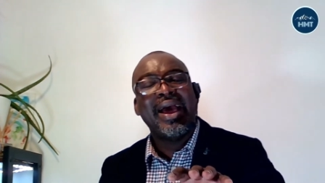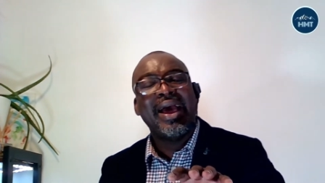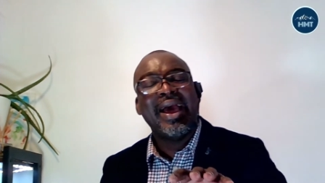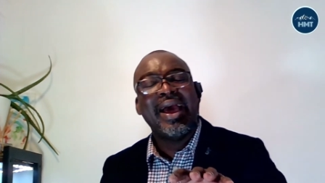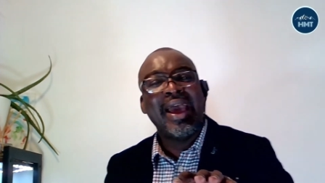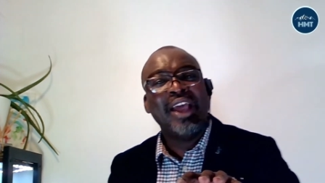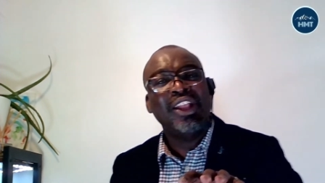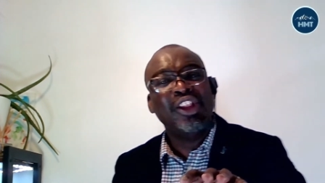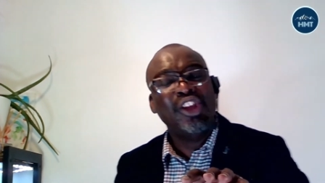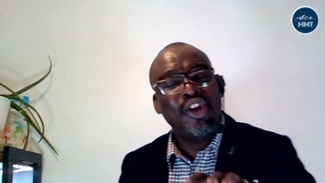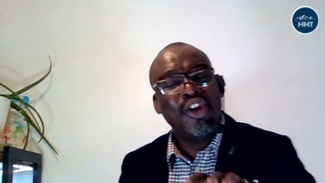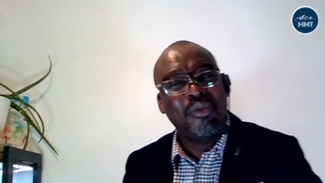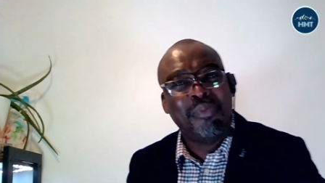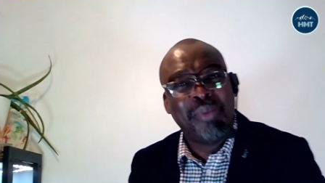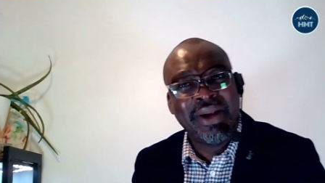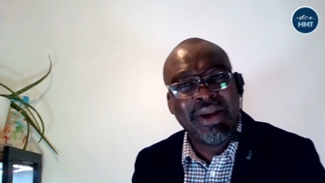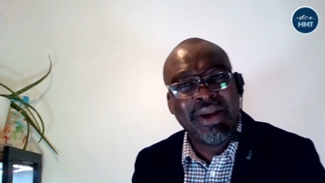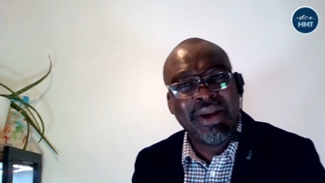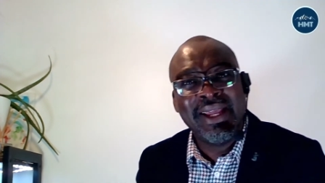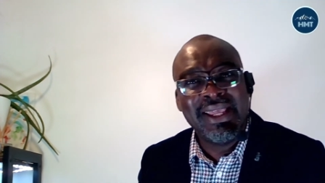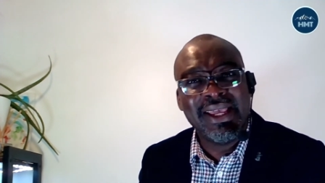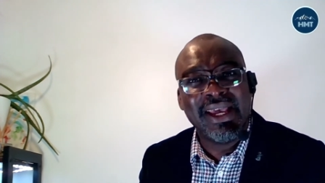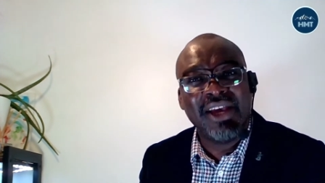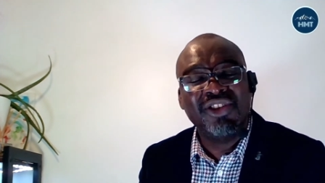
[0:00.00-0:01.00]
and your
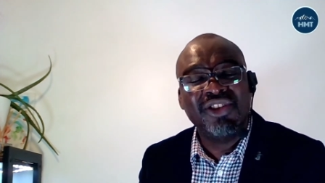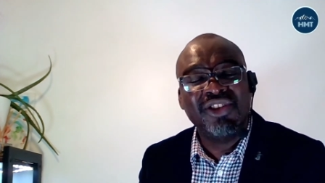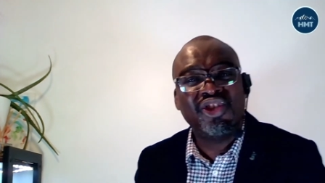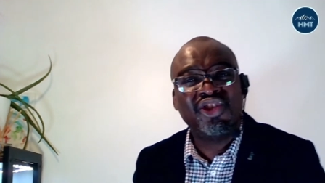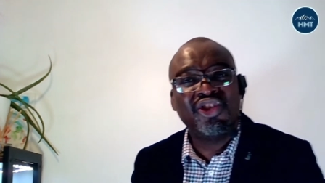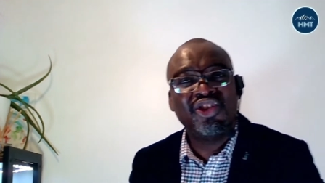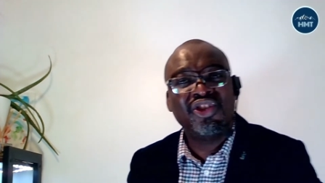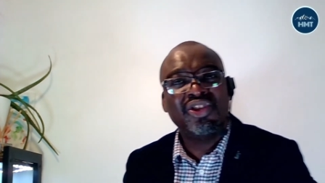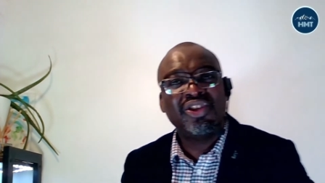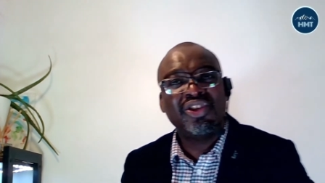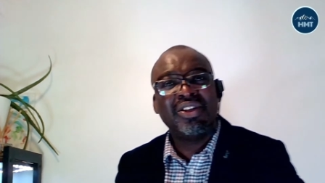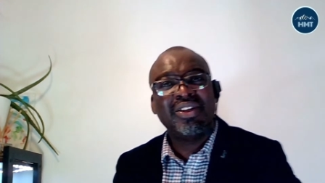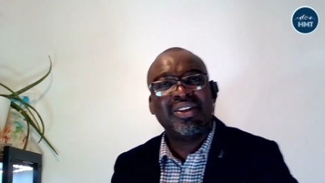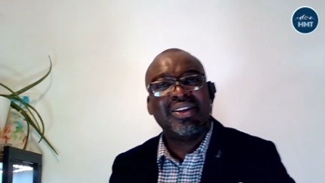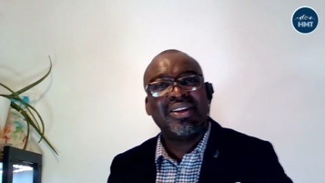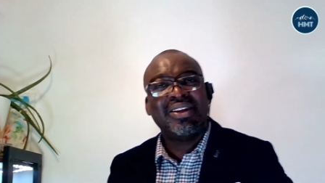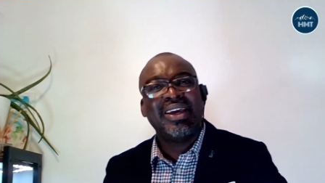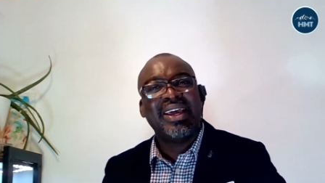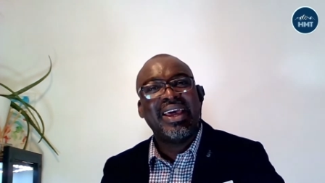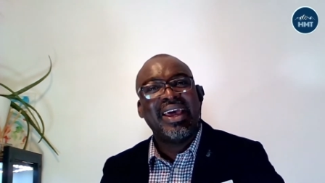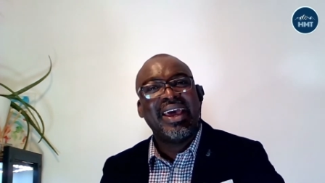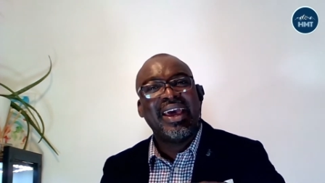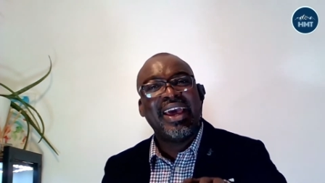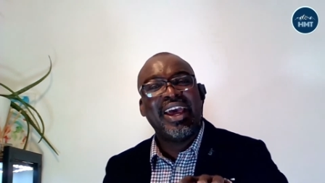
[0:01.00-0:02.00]
prayers
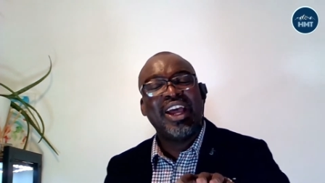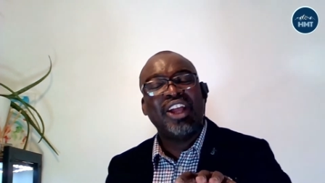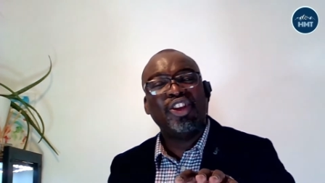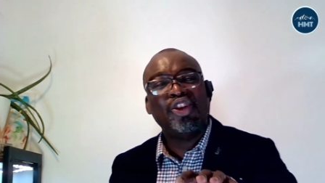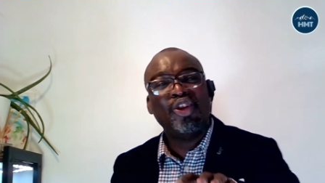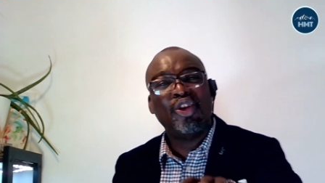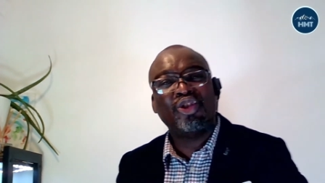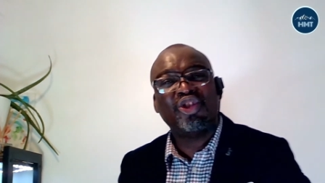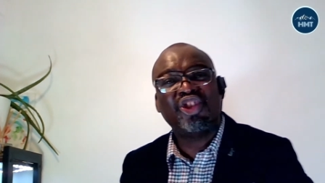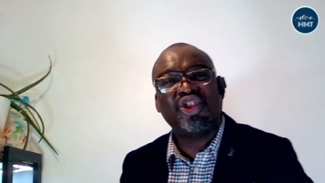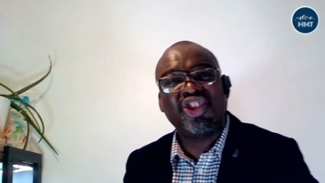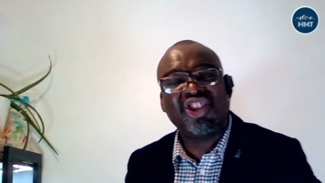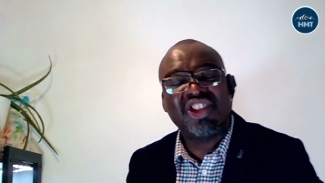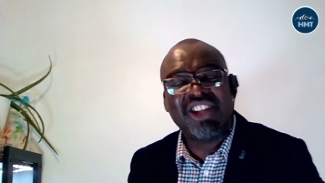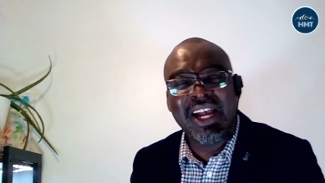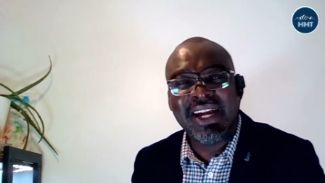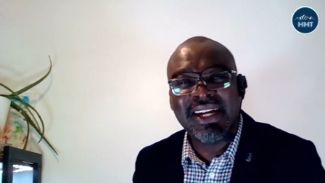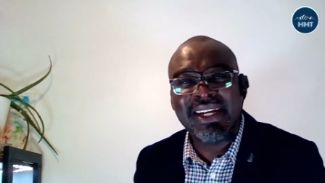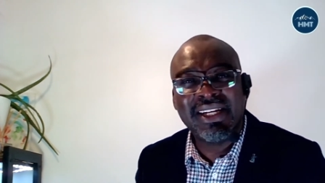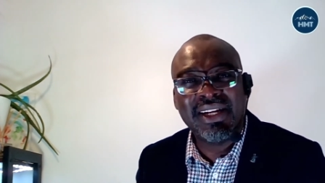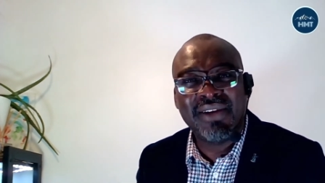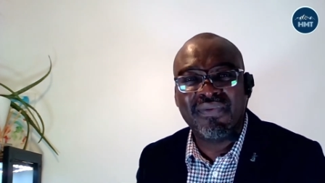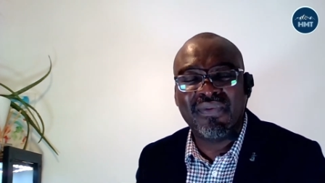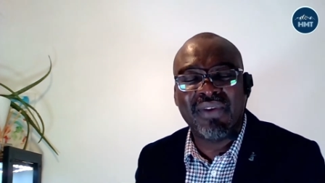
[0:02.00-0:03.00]
and your
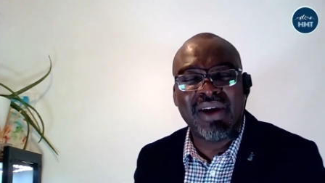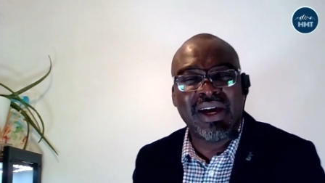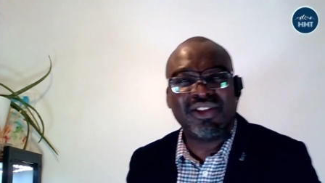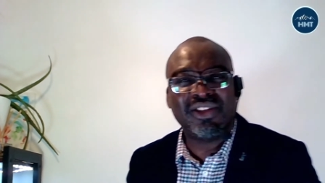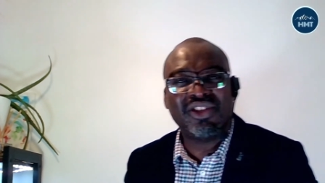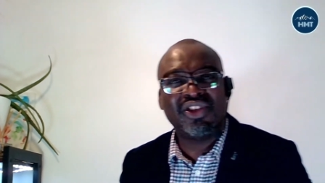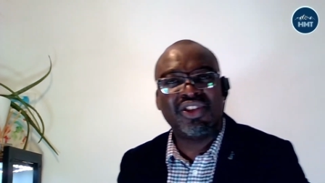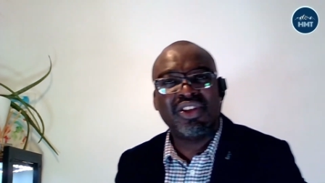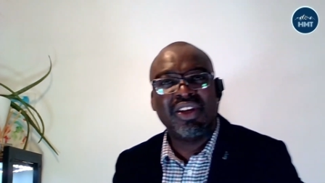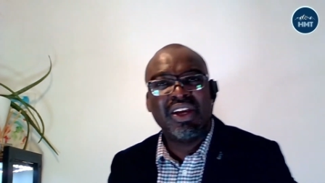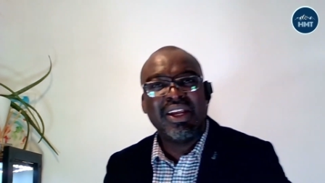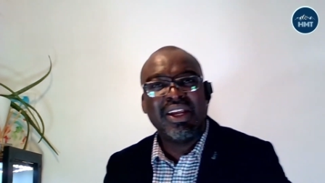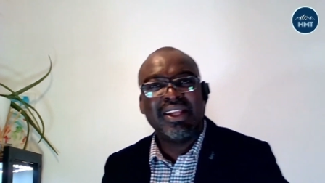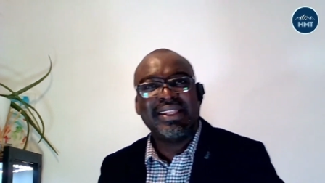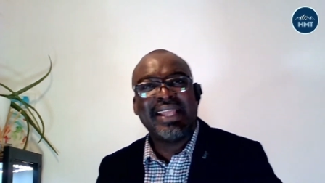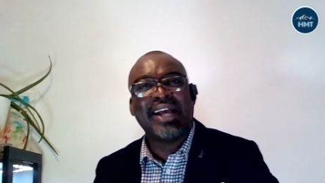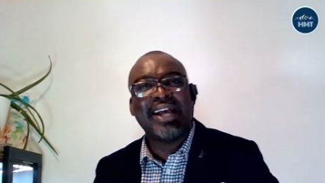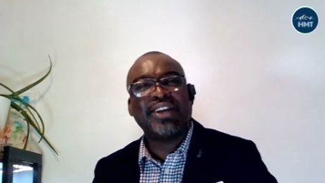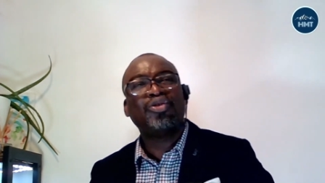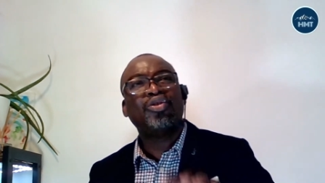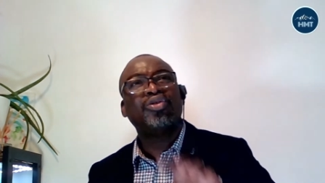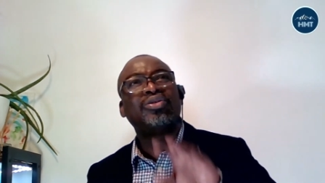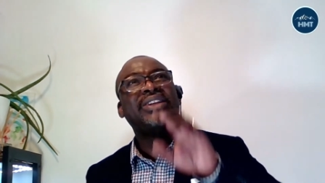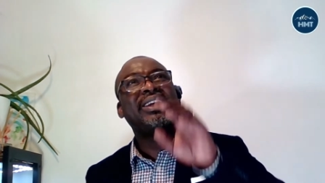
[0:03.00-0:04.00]
sacrifice
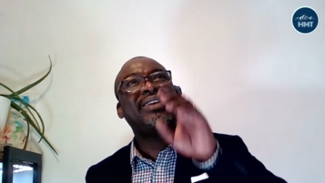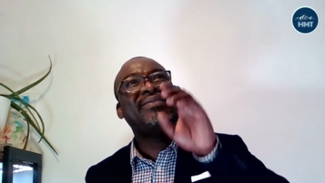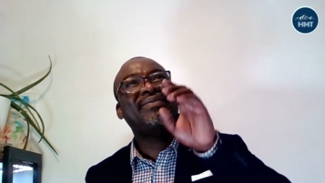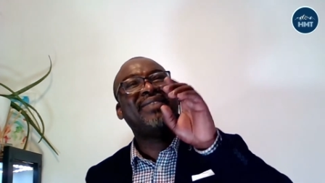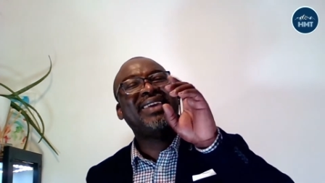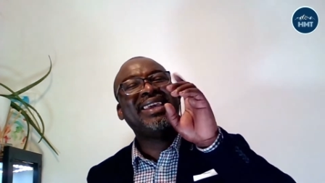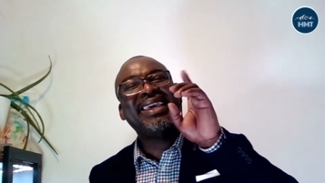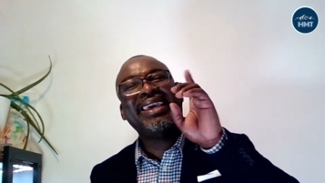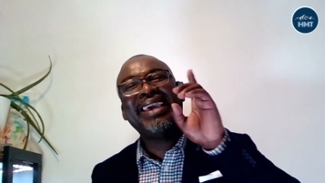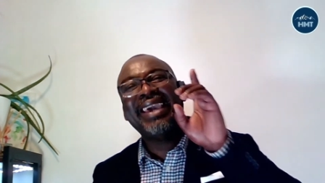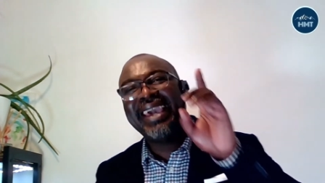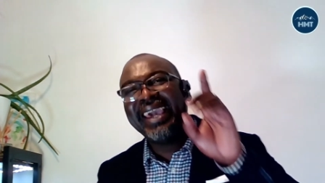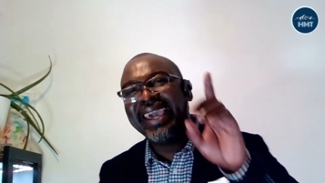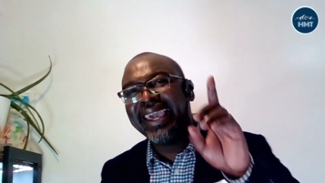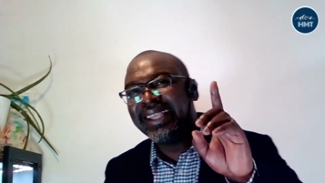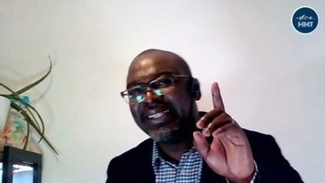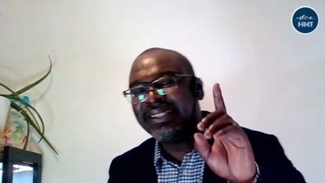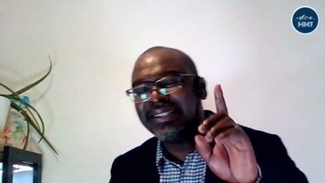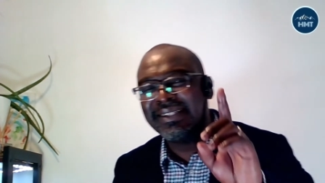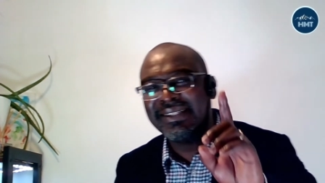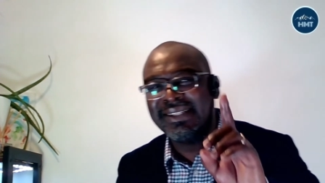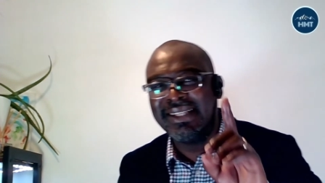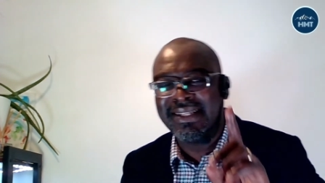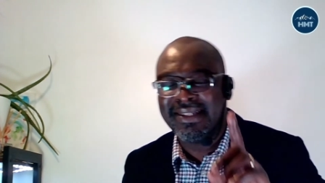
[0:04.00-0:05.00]
does not even
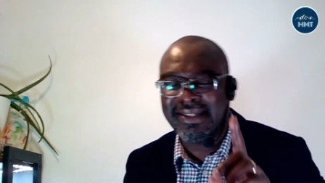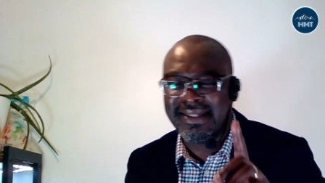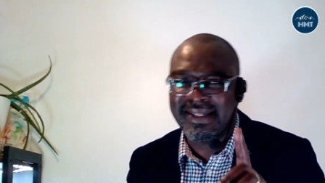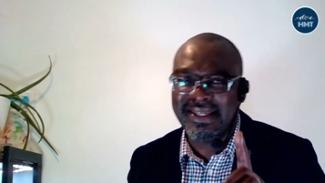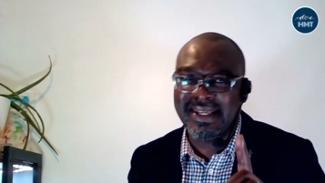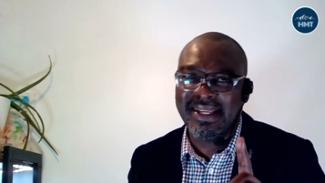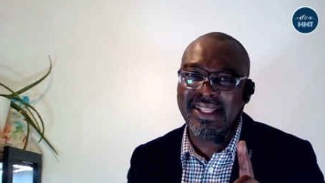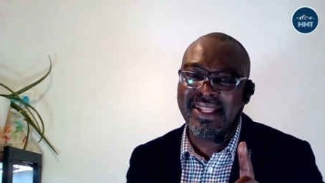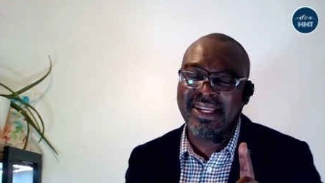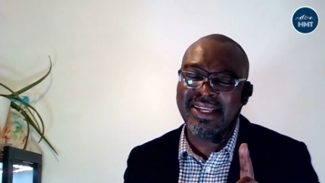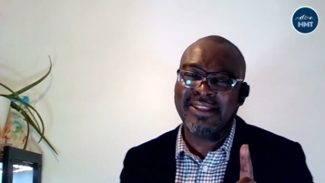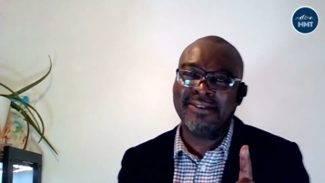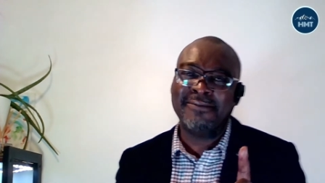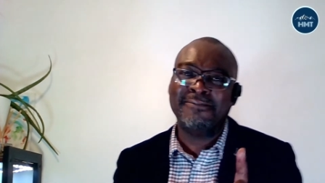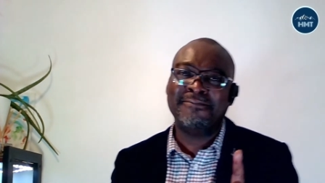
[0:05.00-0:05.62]
hit the ceiling.